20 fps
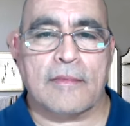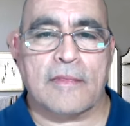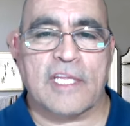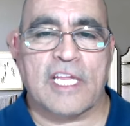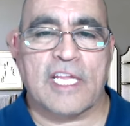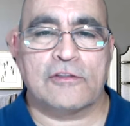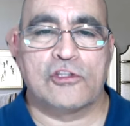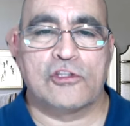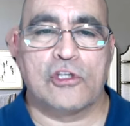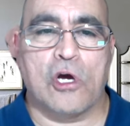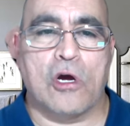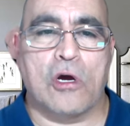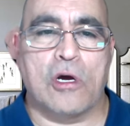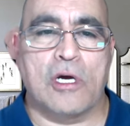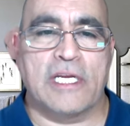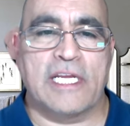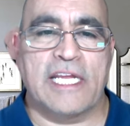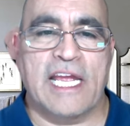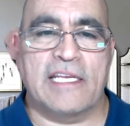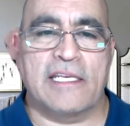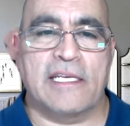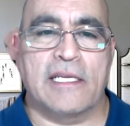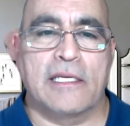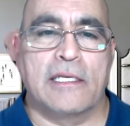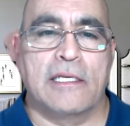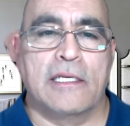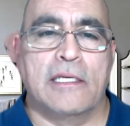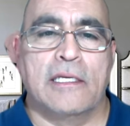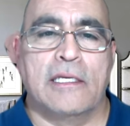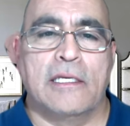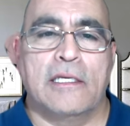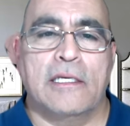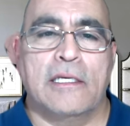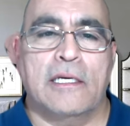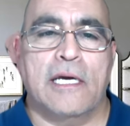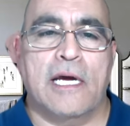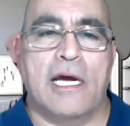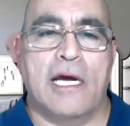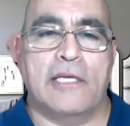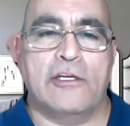So again,
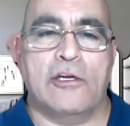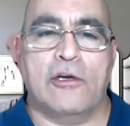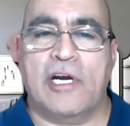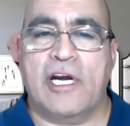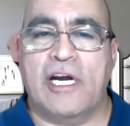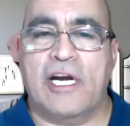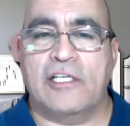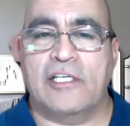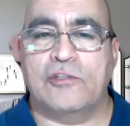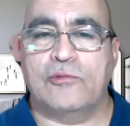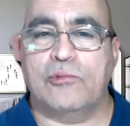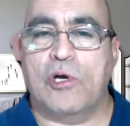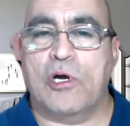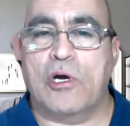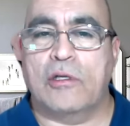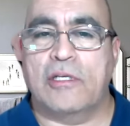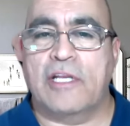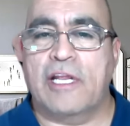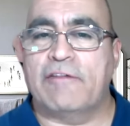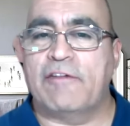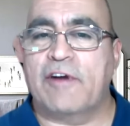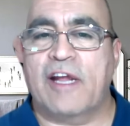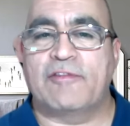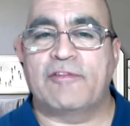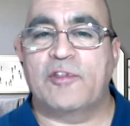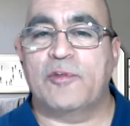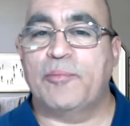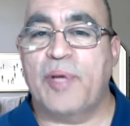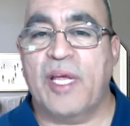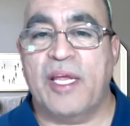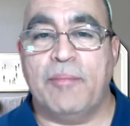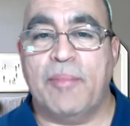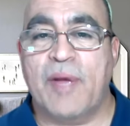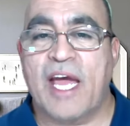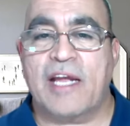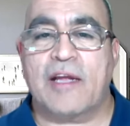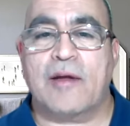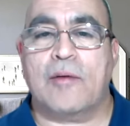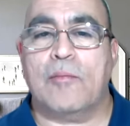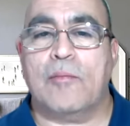your heirs will never have to pay
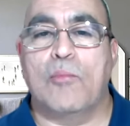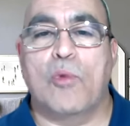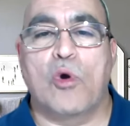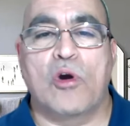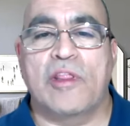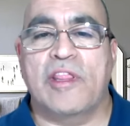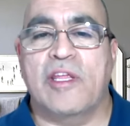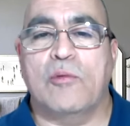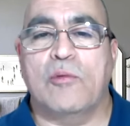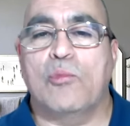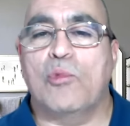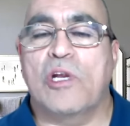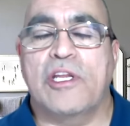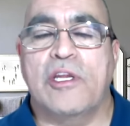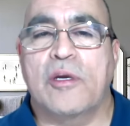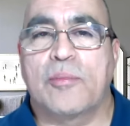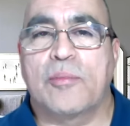back more than what your